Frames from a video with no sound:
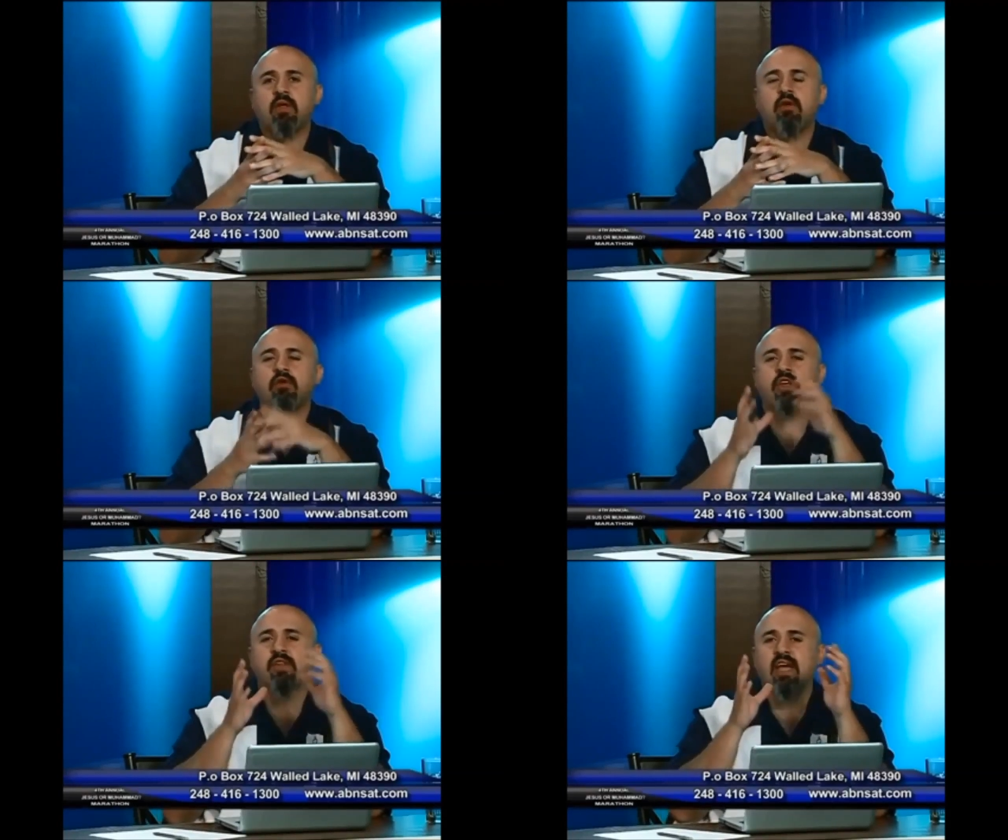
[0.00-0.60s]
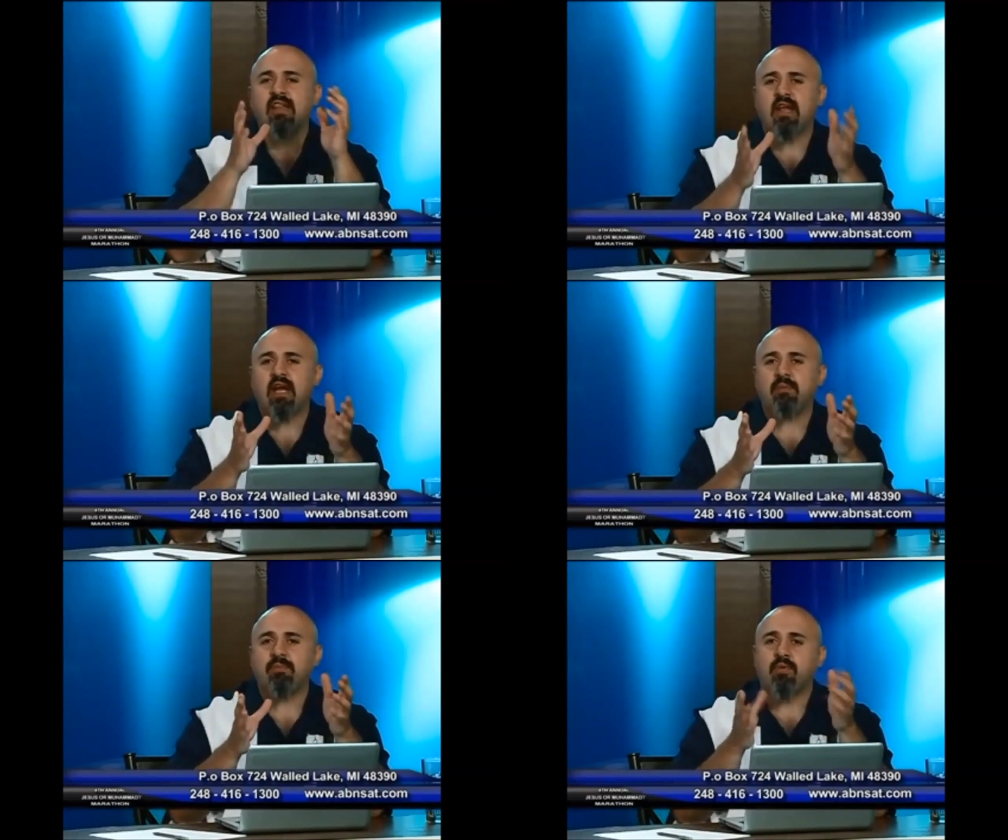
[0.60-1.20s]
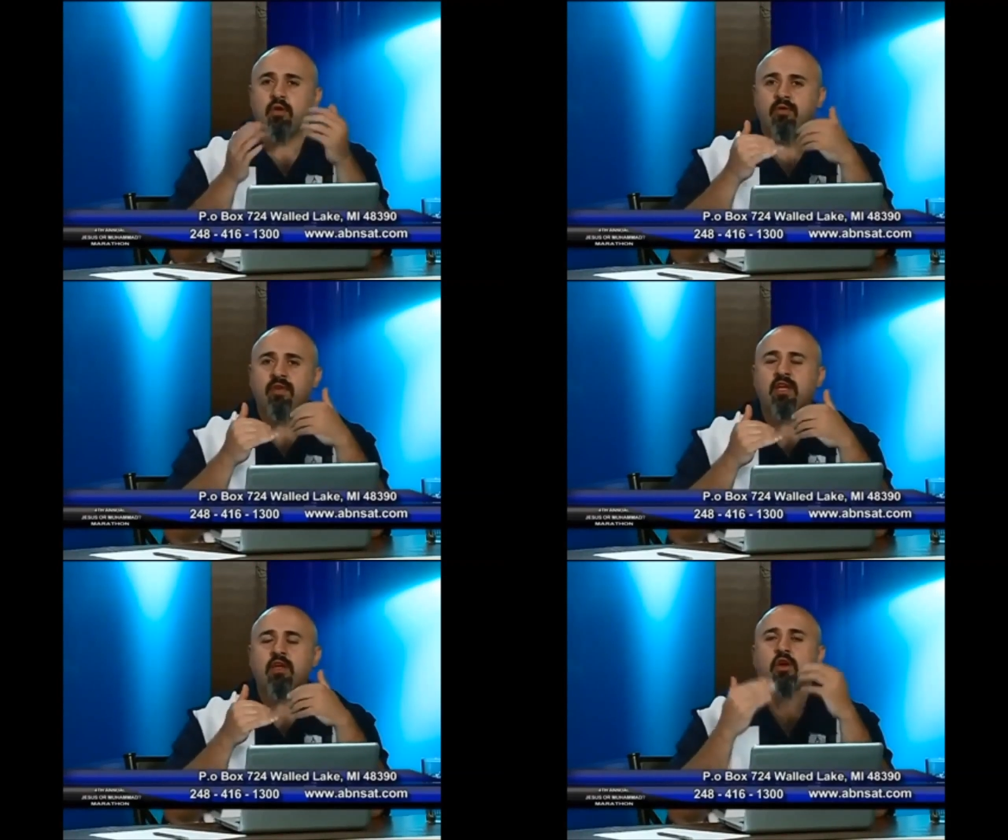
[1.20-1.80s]
You just ended up
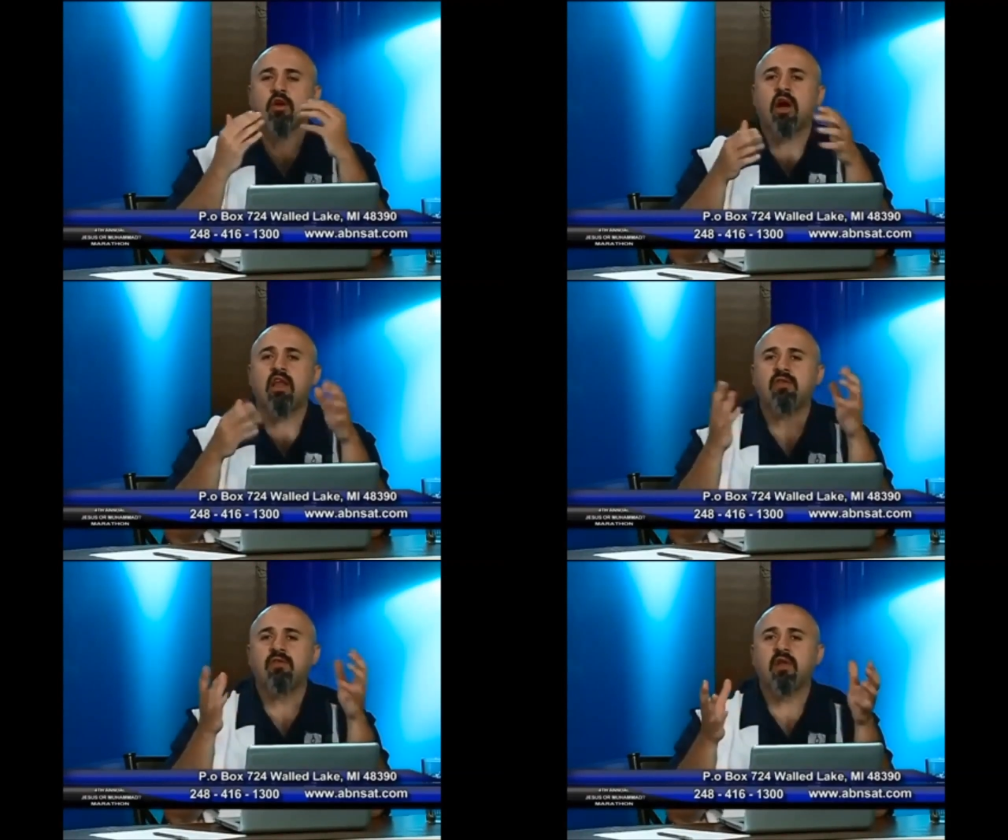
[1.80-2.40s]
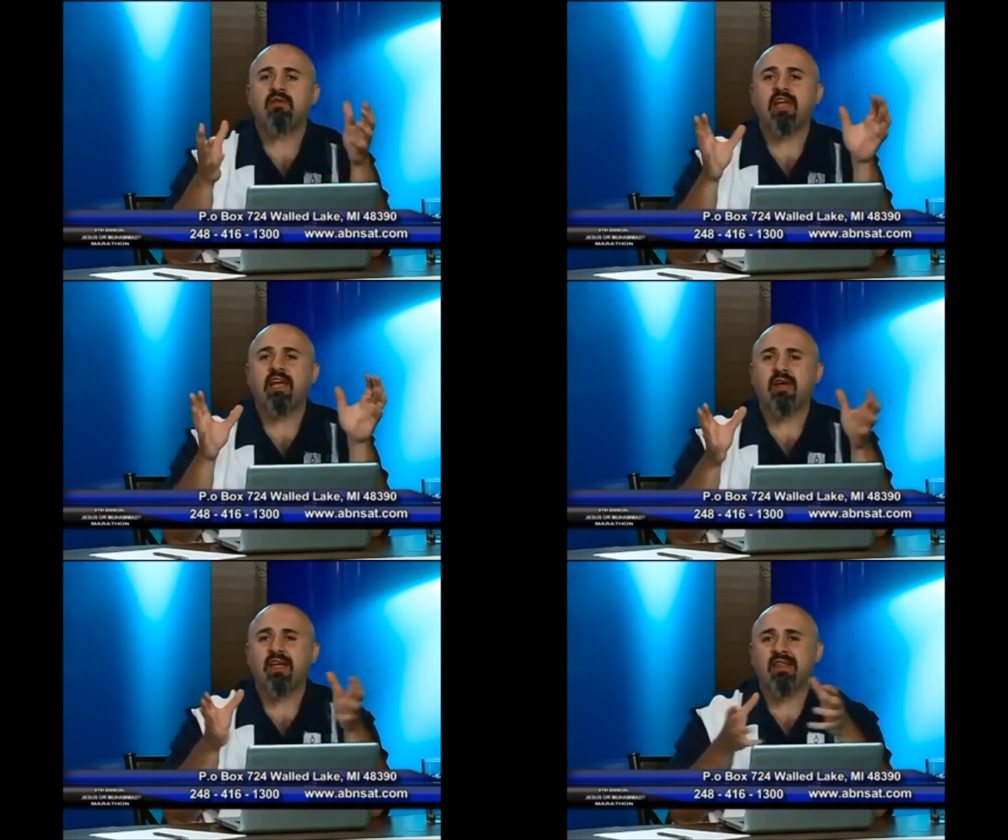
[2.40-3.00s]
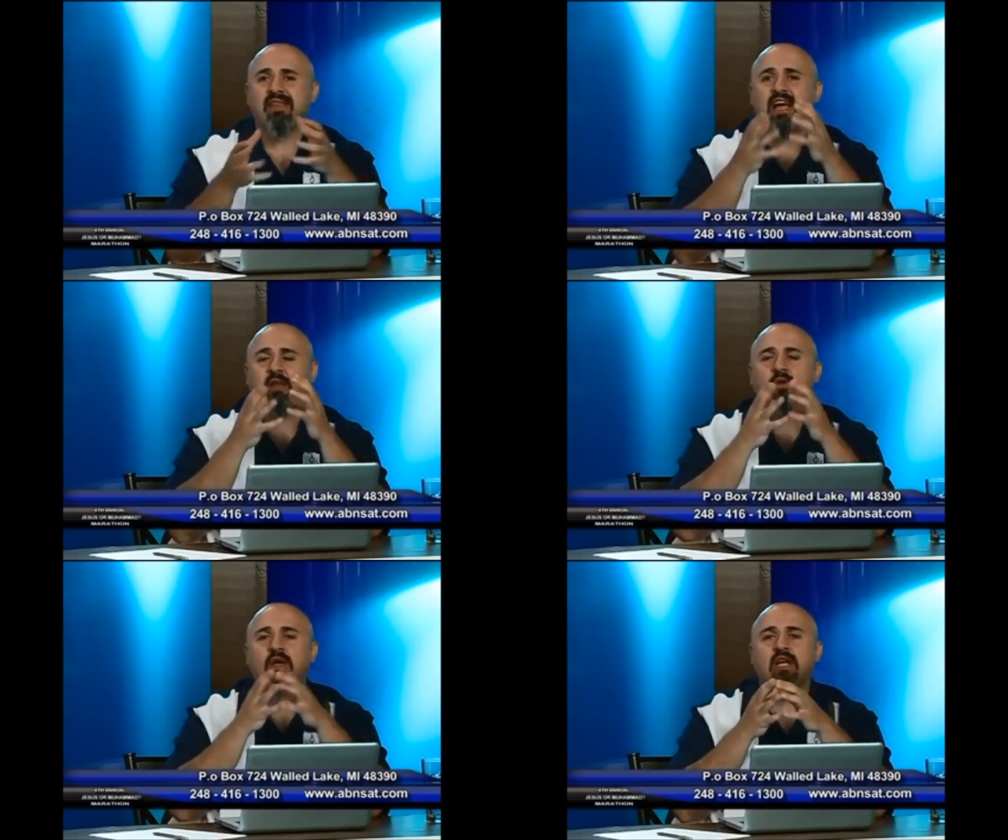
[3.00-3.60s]
proving your Quran is full of
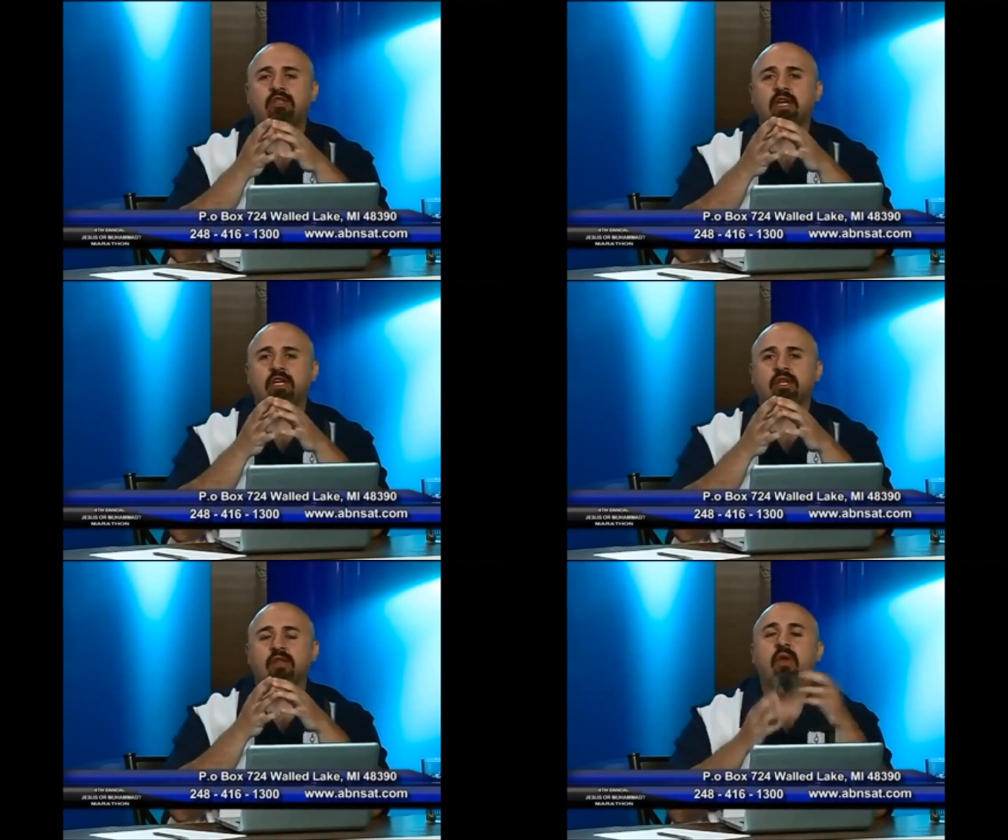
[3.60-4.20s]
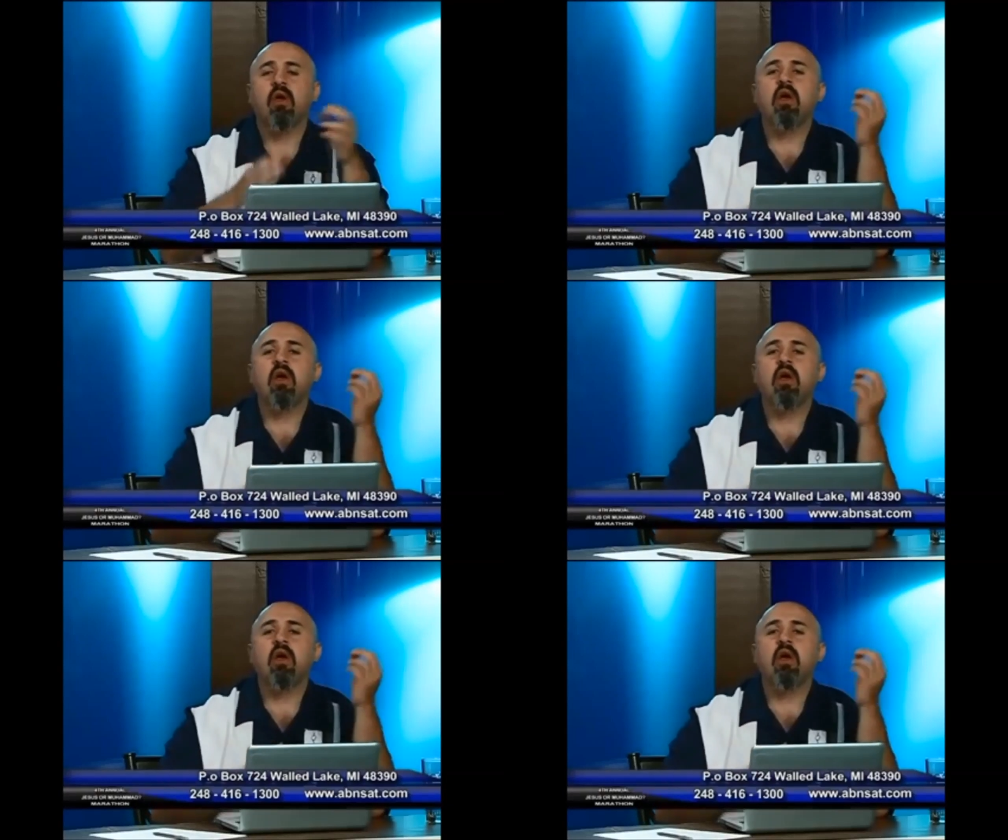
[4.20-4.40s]
irreconcilable contradictions.